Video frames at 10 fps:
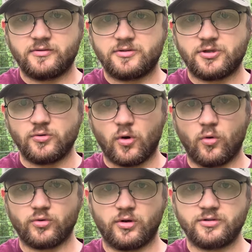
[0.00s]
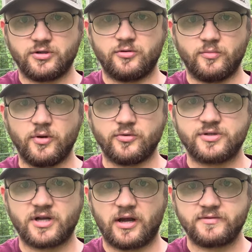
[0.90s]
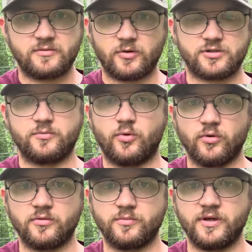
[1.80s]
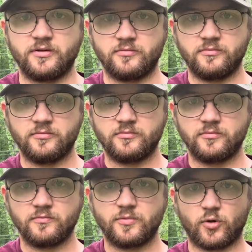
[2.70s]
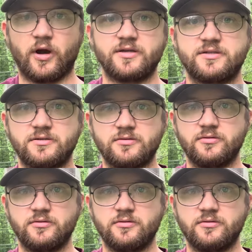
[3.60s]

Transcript: to hold on to the most, obviously the most important being Christ.